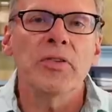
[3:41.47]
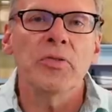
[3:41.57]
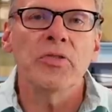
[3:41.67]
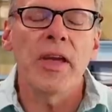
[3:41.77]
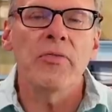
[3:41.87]
to
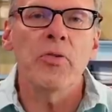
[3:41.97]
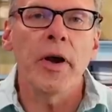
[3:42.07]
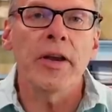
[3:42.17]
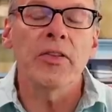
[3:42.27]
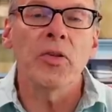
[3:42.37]
save you
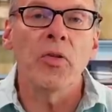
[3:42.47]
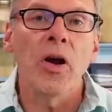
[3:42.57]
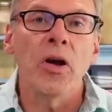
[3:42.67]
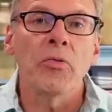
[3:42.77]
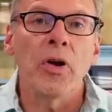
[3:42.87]
money in the
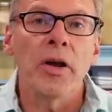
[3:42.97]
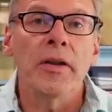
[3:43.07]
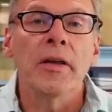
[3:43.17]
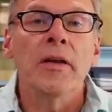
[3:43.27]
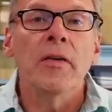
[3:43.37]
long
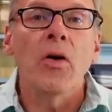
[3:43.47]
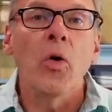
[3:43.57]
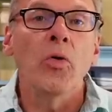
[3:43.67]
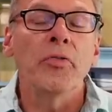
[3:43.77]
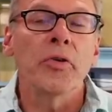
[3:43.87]
run
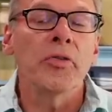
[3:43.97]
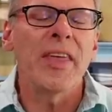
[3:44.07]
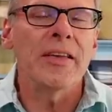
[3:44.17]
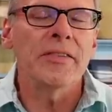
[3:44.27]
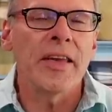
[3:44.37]
over
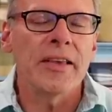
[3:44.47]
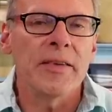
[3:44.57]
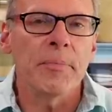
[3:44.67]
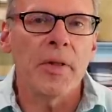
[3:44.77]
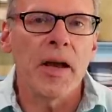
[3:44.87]
things like
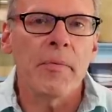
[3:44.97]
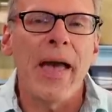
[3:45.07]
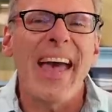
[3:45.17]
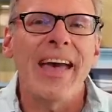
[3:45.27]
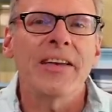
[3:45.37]
Ziploc
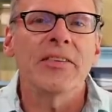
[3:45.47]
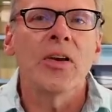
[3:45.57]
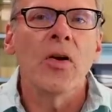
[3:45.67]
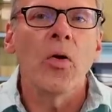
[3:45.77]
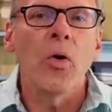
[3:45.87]
bags
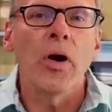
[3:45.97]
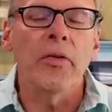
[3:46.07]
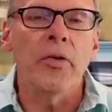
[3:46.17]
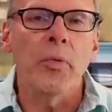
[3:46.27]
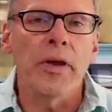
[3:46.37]
or
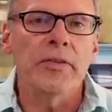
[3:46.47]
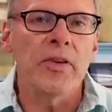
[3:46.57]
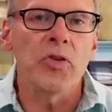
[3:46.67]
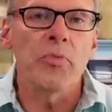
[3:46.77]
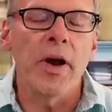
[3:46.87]
other ways that
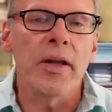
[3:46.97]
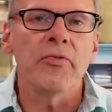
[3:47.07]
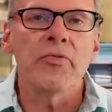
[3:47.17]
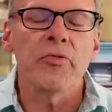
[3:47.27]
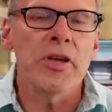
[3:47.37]
you might
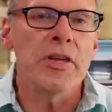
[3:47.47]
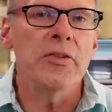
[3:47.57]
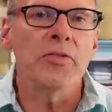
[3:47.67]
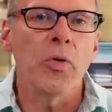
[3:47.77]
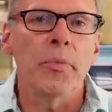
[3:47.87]

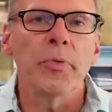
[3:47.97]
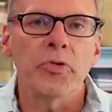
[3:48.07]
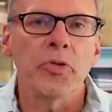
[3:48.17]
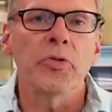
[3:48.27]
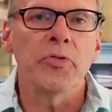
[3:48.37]
freeze or
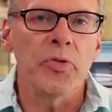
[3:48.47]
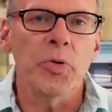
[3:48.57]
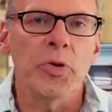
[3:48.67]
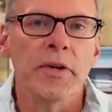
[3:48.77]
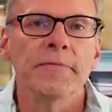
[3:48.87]
preserve
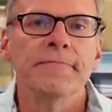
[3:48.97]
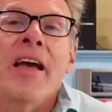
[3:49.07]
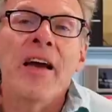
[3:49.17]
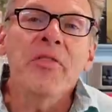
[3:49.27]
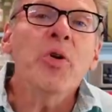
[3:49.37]
food.
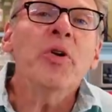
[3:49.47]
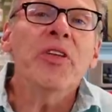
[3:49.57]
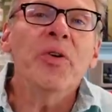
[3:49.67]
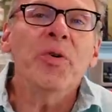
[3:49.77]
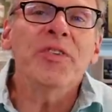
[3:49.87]
Have you heard
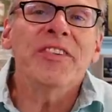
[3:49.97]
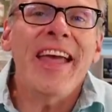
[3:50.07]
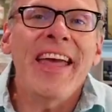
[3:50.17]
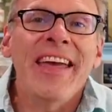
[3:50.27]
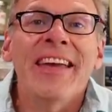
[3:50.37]
the old
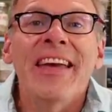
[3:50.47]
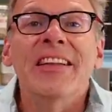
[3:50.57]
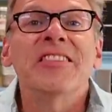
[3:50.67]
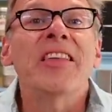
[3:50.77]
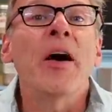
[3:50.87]
saying,
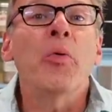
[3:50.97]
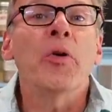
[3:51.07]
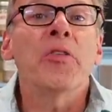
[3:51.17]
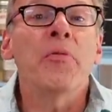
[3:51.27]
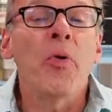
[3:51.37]
it's not
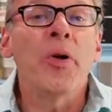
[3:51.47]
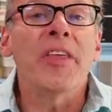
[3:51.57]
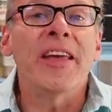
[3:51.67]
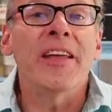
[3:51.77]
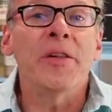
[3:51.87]
worth more
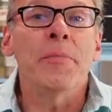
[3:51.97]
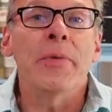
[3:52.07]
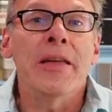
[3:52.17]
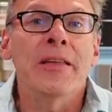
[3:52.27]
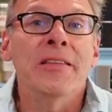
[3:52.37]
than a hill of
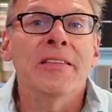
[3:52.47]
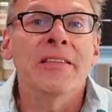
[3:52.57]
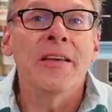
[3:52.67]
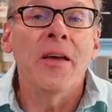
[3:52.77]
beans?